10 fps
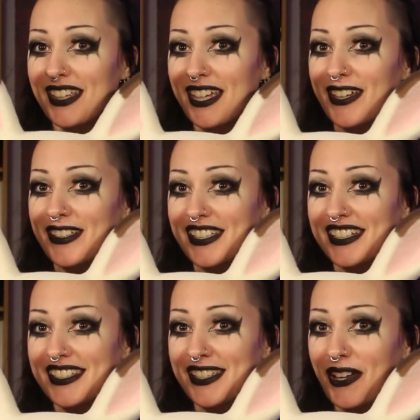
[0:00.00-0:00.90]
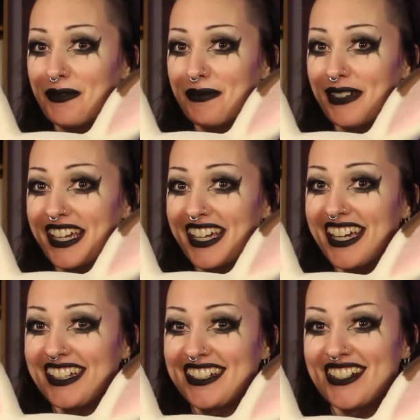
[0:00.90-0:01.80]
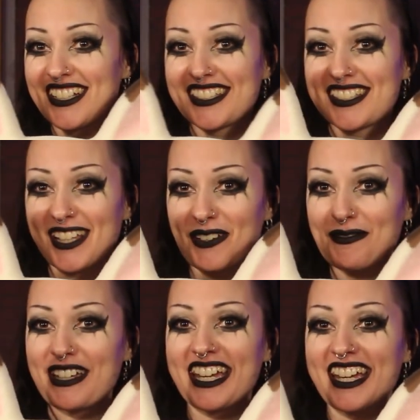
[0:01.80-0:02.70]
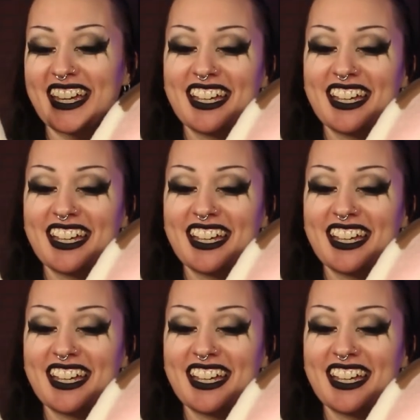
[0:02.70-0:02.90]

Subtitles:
because it's so big. She's so big.